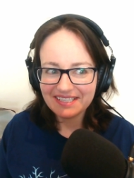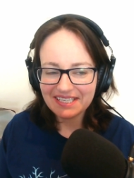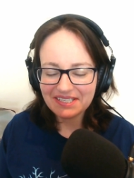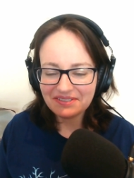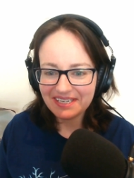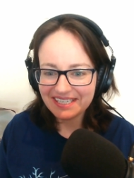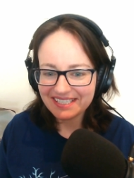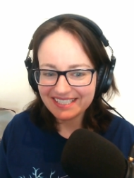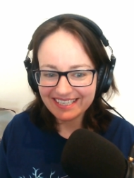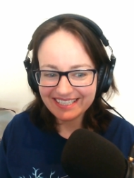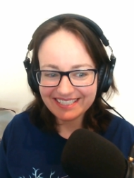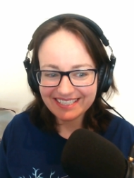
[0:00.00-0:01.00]
That's really
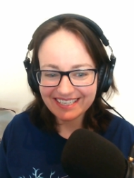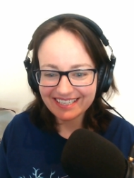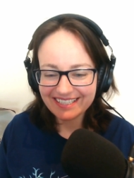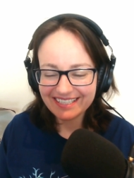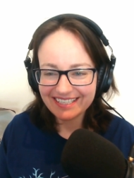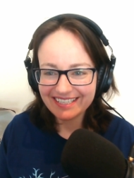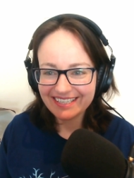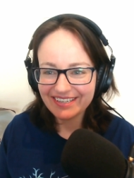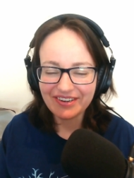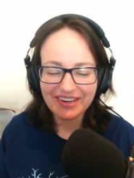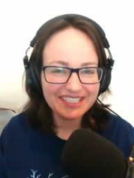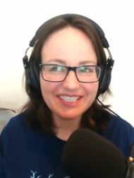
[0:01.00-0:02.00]
exciting.
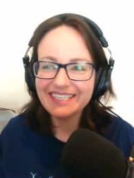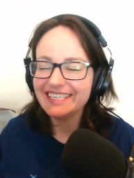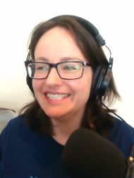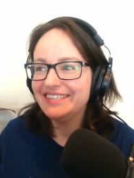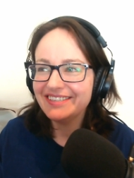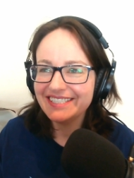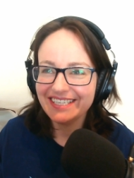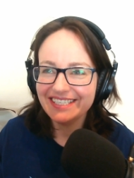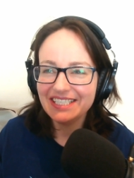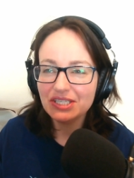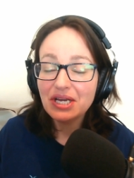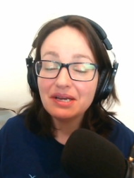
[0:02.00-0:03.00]
Oh, I shouldn't get too
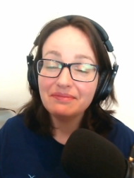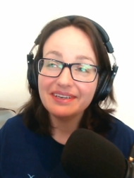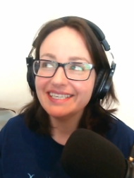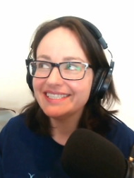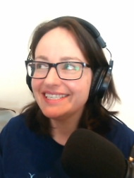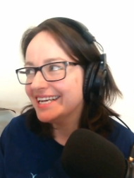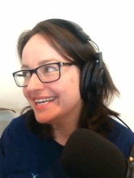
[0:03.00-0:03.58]
excited because